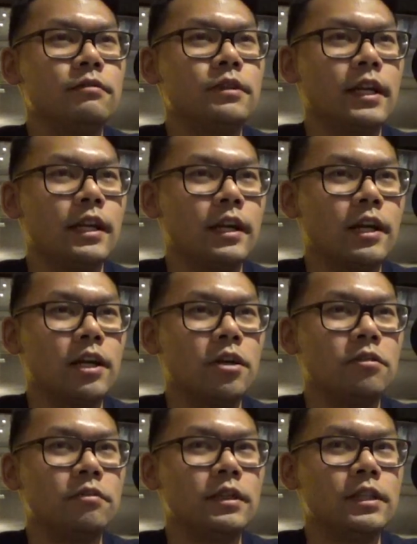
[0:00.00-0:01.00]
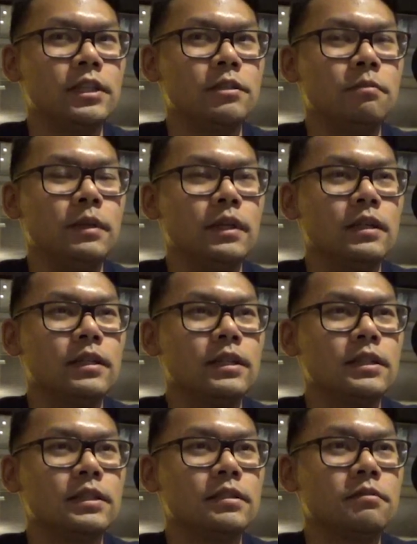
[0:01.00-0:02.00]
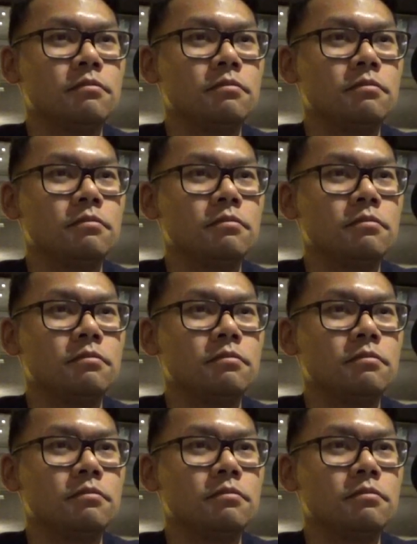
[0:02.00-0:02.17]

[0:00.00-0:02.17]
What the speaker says: taken care of is because